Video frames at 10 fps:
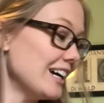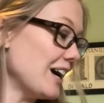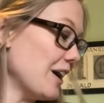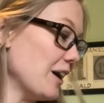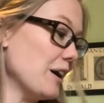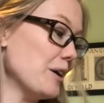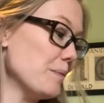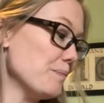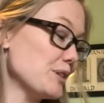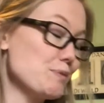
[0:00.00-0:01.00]

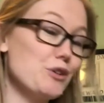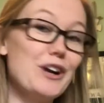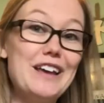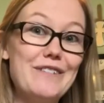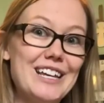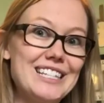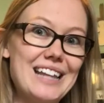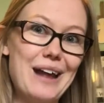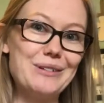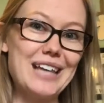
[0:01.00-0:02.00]
Some cravings that
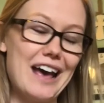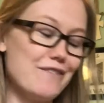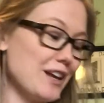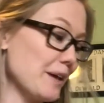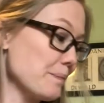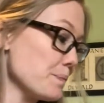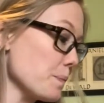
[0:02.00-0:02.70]
I was having.